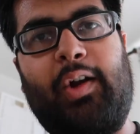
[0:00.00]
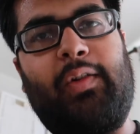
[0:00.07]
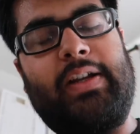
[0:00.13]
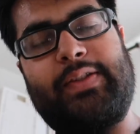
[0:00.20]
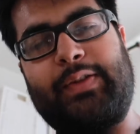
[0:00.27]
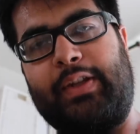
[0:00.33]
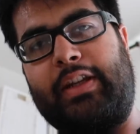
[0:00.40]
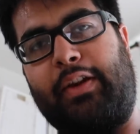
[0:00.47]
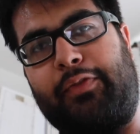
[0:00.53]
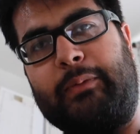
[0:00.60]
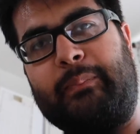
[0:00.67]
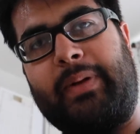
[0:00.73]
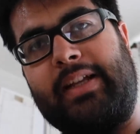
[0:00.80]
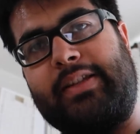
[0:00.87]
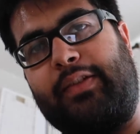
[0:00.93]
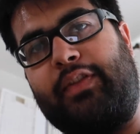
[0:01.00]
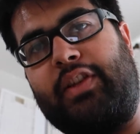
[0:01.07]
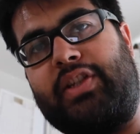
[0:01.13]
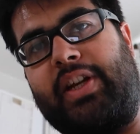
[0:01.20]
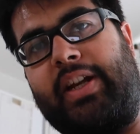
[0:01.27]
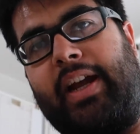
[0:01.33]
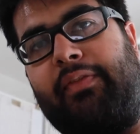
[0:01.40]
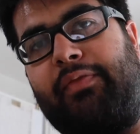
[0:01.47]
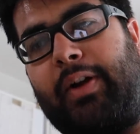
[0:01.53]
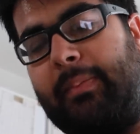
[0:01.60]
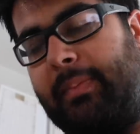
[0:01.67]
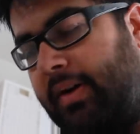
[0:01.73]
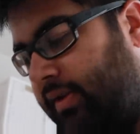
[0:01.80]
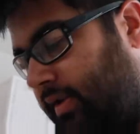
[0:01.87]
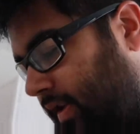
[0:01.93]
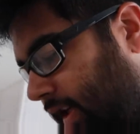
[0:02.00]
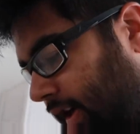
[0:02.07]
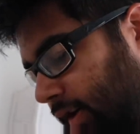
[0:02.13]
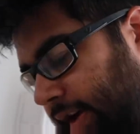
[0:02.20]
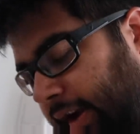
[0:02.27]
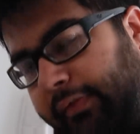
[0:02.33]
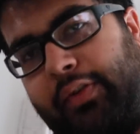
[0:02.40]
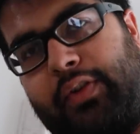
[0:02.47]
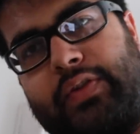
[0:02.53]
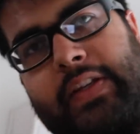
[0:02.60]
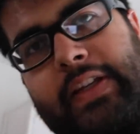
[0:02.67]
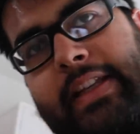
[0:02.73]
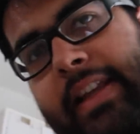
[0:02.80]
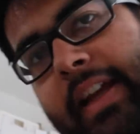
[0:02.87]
Alright, so the different parts of the chair have come out. Now, if you see,